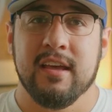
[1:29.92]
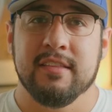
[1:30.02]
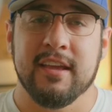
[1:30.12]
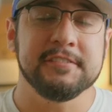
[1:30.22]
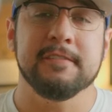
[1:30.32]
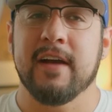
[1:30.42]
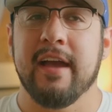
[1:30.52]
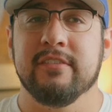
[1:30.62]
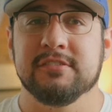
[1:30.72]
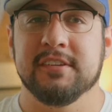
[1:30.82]
The
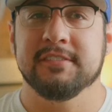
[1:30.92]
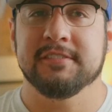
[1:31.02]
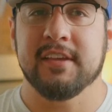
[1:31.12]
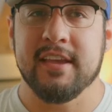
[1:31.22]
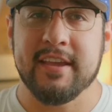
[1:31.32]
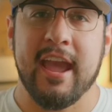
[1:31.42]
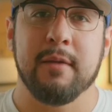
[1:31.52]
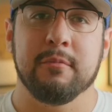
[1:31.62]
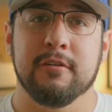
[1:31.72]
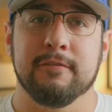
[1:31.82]
X-T5 is just a
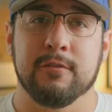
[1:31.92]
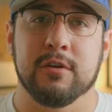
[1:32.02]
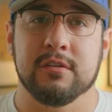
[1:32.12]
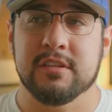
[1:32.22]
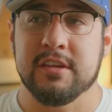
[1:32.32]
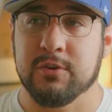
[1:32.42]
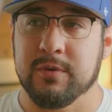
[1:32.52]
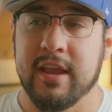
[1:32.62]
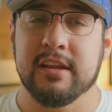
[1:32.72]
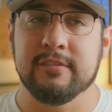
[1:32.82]
camera for the
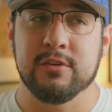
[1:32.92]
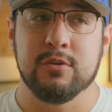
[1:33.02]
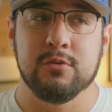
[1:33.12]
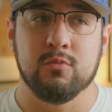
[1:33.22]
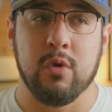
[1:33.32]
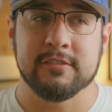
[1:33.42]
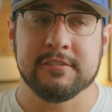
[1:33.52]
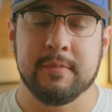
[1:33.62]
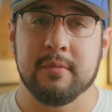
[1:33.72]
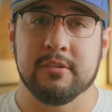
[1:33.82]
creative who wants
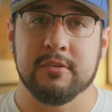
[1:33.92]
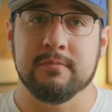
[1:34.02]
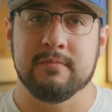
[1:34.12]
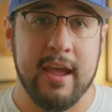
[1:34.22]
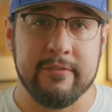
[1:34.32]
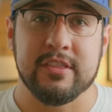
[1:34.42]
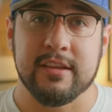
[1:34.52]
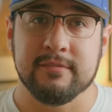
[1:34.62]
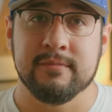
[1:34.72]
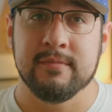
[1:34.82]
to be able to do
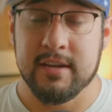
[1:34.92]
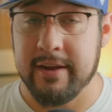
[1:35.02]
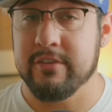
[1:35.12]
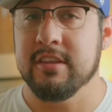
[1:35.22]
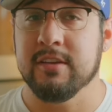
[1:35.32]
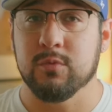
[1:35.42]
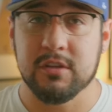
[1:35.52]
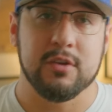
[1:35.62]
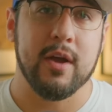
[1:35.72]
everything and everything really